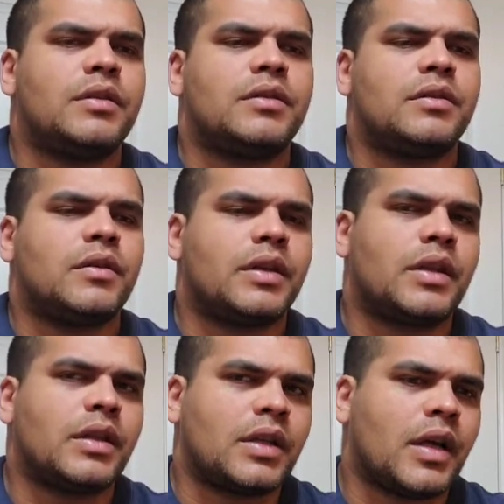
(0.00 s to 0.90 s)
So I
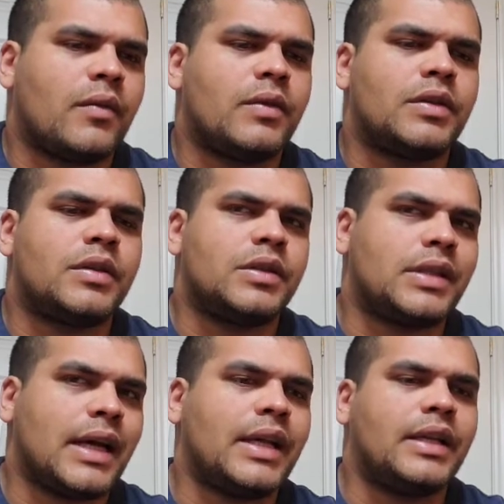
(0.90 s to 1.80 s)
think that one has
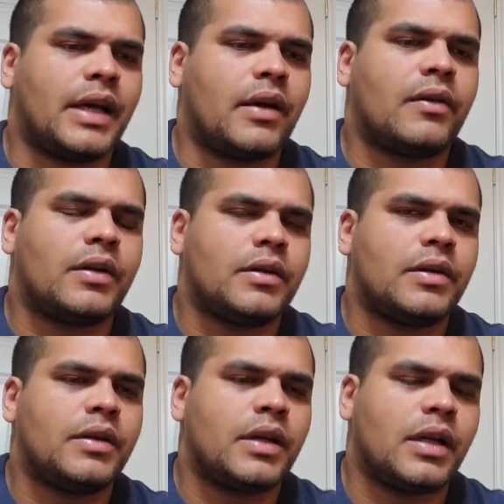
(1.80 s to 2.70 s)
died down
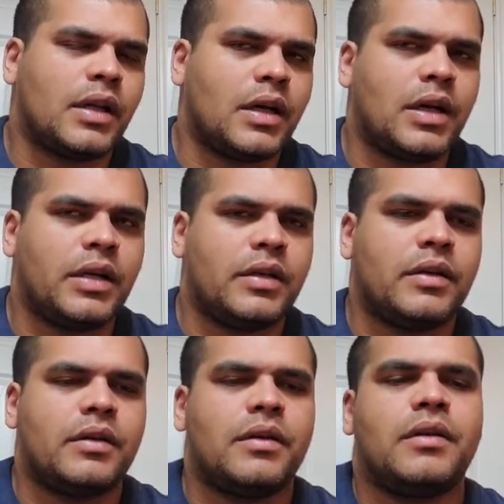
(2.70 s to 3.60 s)
a lot
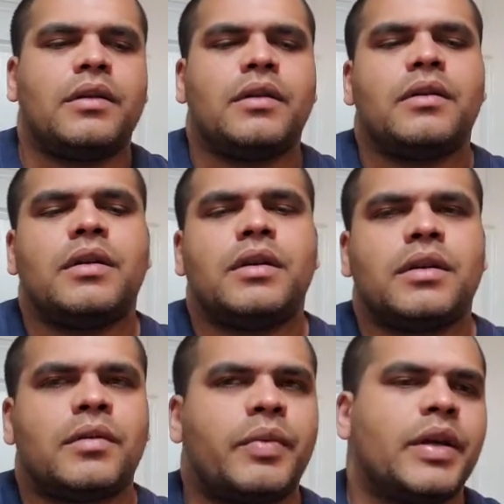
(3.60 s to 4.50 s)

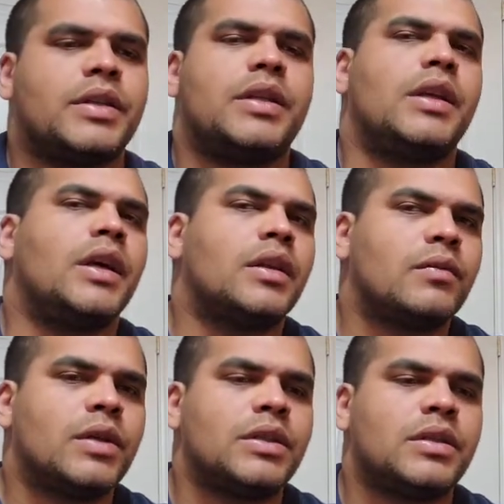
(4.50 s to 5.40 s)
compared to the other
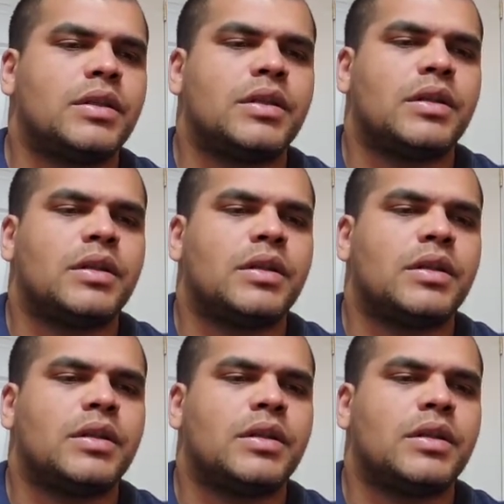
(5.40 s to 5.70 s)
ones,